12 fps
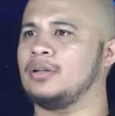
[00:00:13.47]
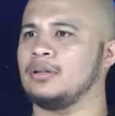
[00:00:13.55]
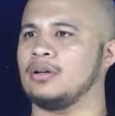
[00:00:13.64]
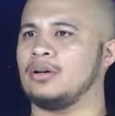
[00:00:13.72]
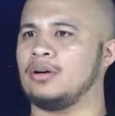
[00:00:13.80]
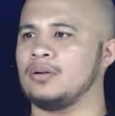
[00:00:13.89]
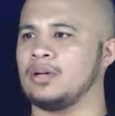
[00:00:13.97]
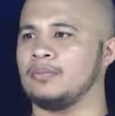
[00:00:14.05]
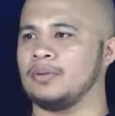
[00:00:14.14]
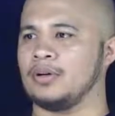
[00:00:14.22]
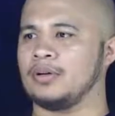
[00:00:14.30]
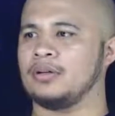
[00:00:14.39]
the whole
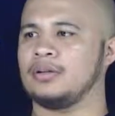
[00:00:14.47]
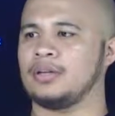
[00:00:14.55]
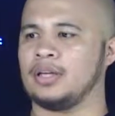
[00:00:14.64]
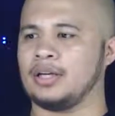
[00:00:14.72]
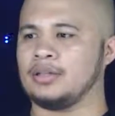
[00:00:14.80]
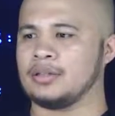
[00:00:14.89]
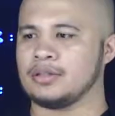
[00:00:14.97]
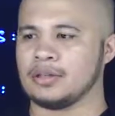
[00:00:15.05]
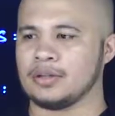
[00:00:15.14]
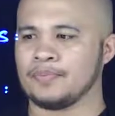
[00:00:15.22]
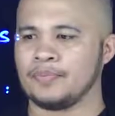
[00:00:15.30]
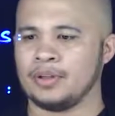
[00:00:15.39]
number, the
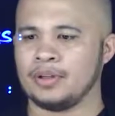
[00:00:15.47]
integer,